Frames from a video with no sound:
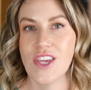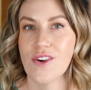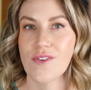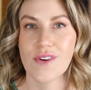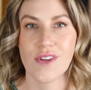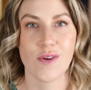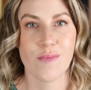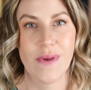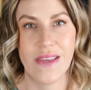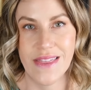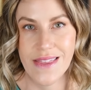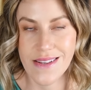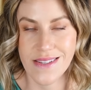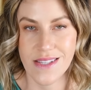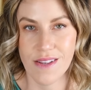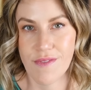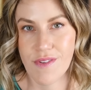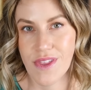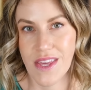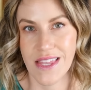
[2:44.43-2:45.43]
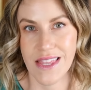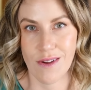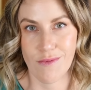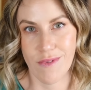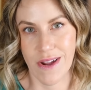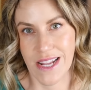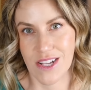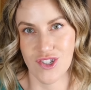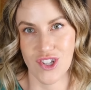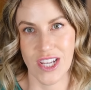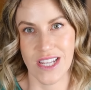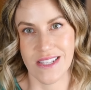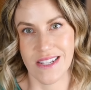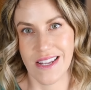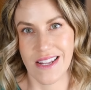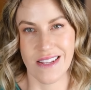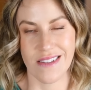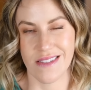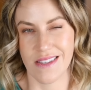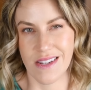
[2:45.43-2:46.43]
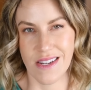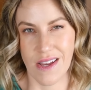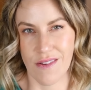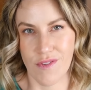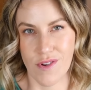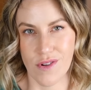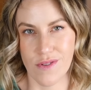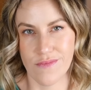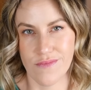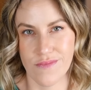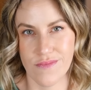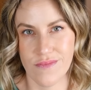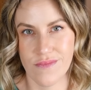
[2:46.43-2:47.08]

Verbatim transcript: You can omit this if you think that ranch seasoning is the devil.